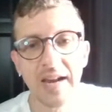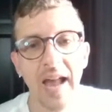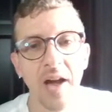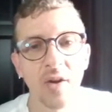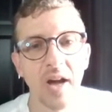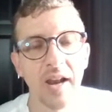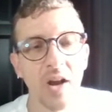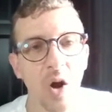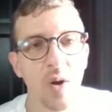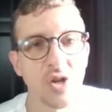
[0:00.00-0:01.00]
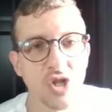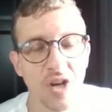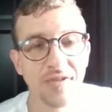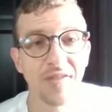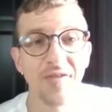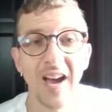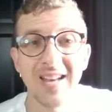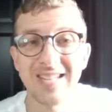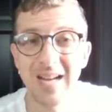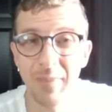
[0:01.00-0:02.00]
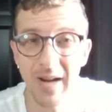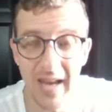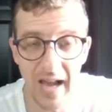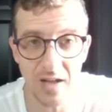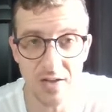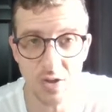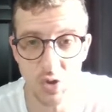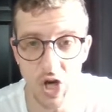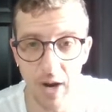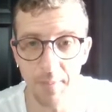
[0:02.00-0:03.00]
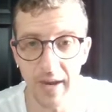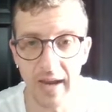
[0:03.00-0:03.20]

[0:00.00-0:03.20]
Now you got to go and shift and find somebody else to jump